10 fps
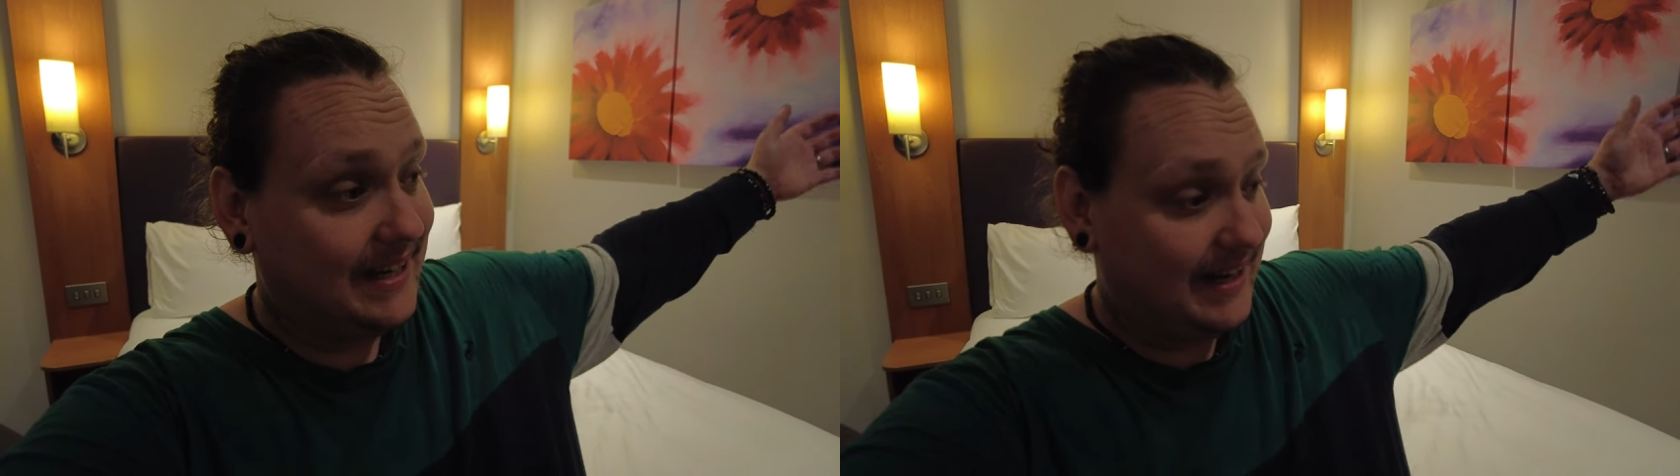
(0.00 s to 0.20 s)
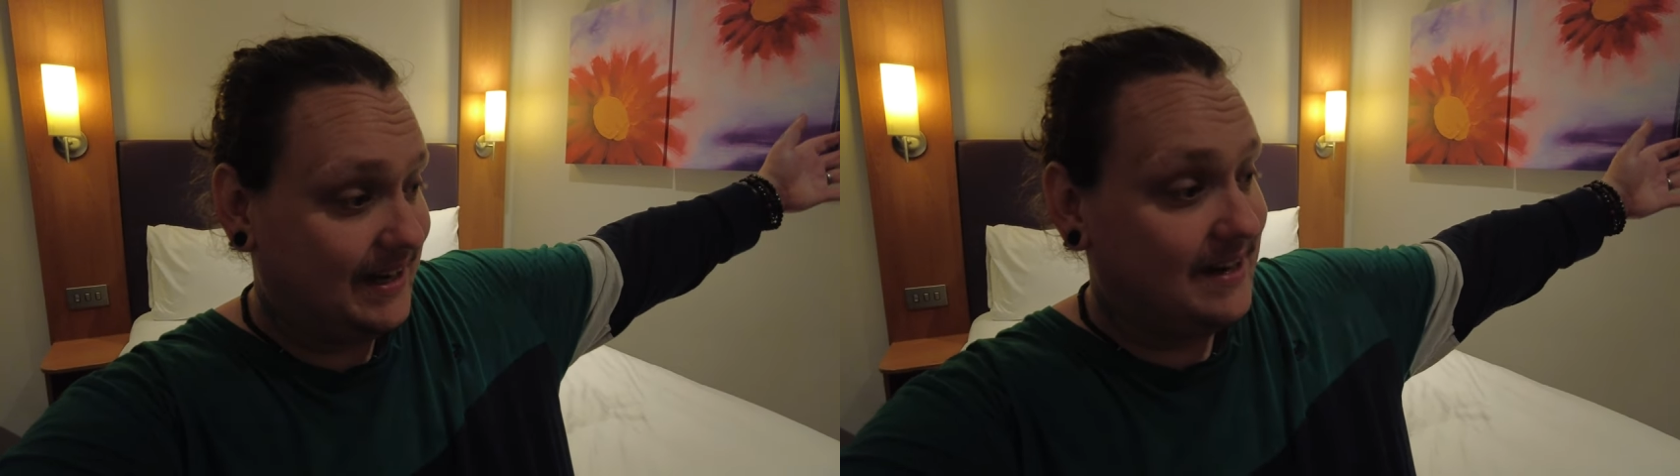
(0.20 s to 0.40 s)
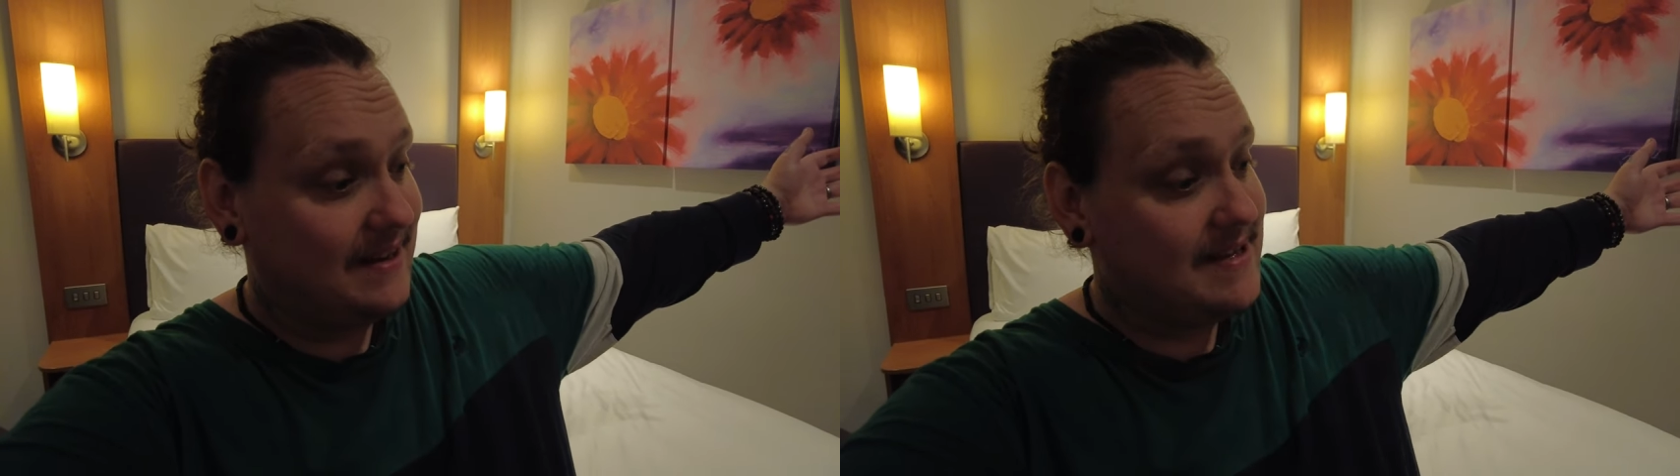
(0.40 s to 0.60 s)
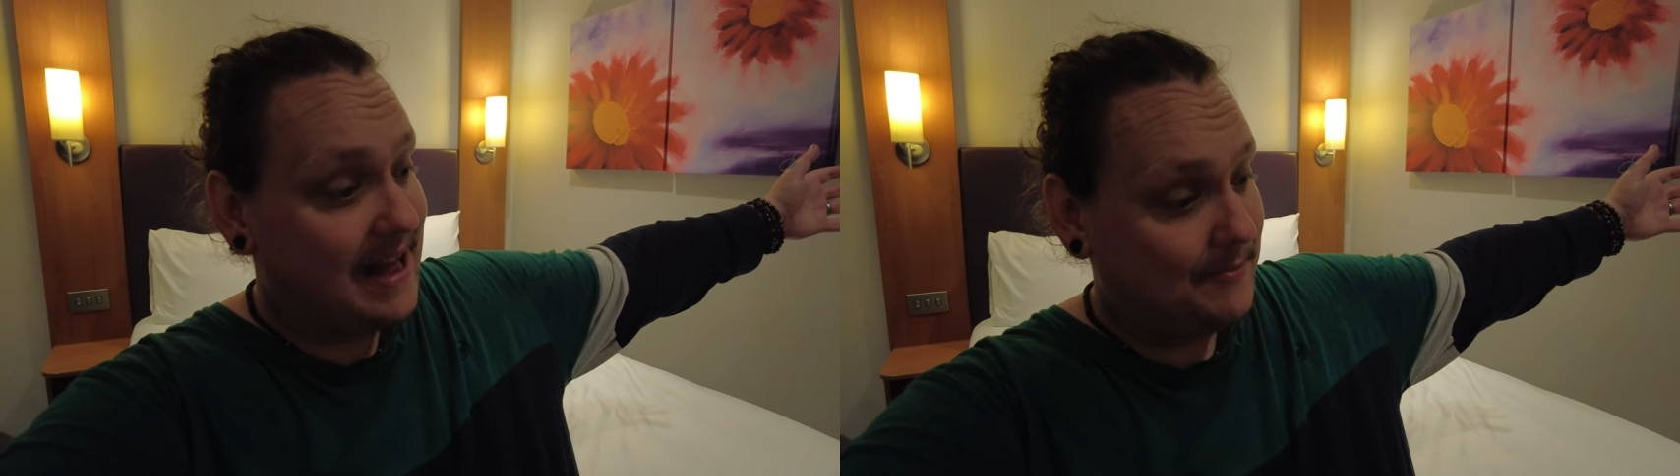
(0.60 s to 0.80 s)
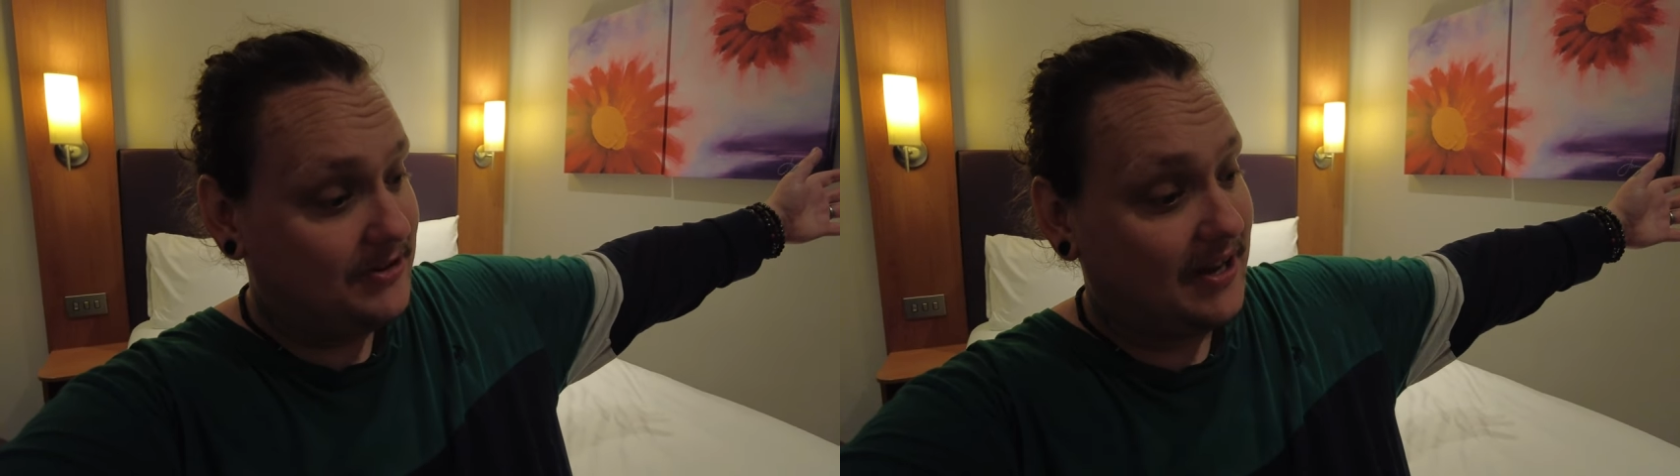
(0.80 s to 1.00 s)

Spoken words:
in Abu